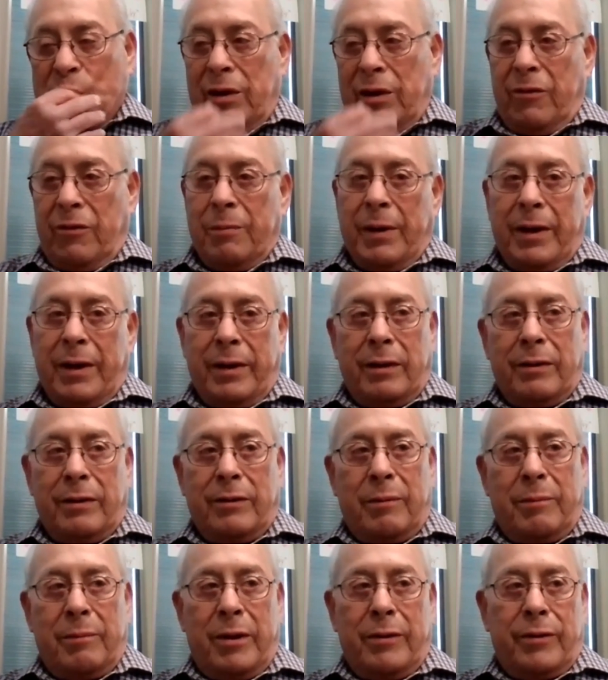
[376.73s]
Everybody and
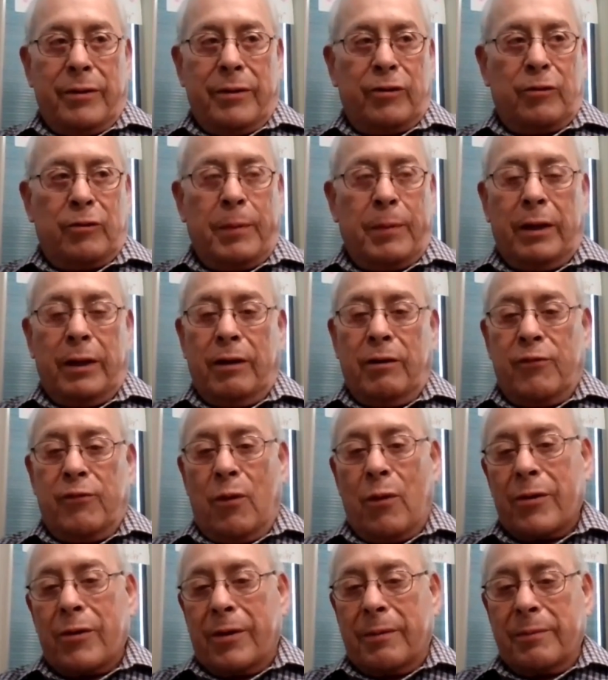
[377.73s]
their mother is speaking
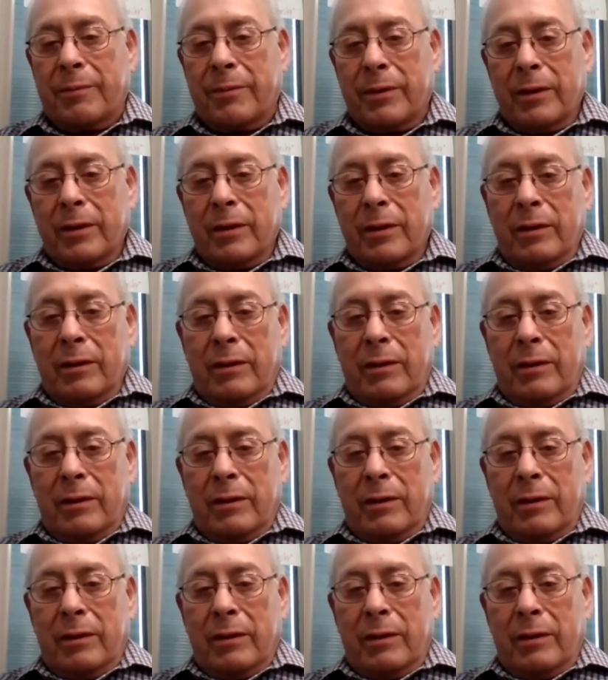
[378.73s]
for them